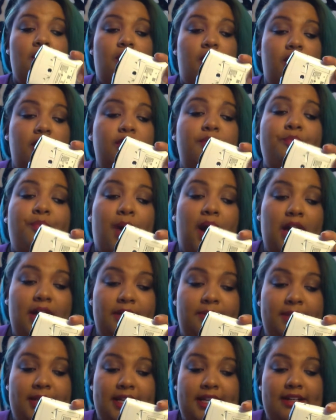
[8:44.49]
on the
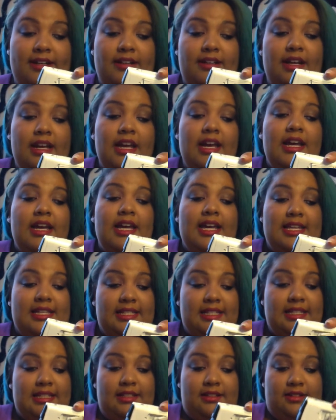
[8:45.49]
bottom here is
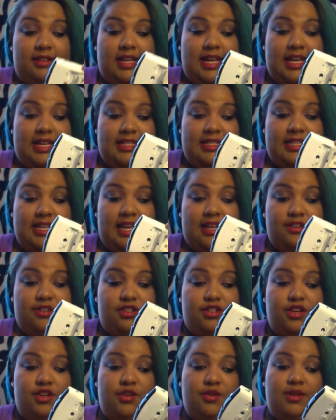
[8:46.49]
a little kickstand,
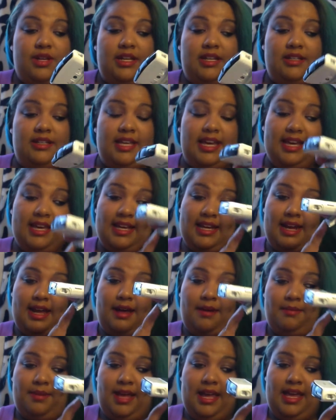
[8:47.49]
so you could kick it
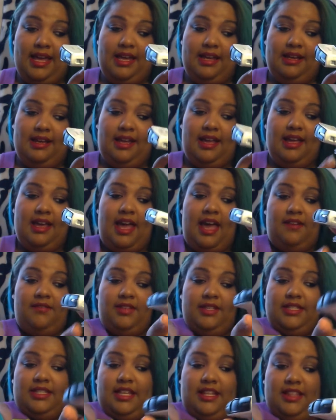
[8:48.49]
up and have
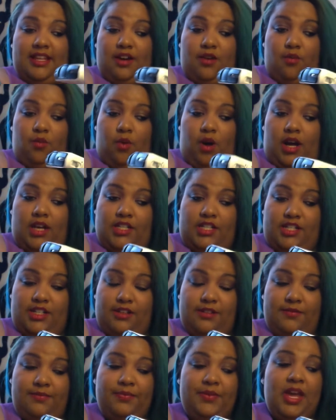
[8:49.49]
it sit there watch
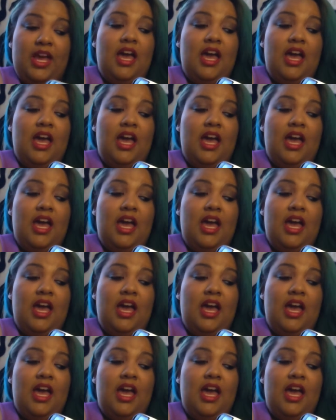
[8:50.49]
you.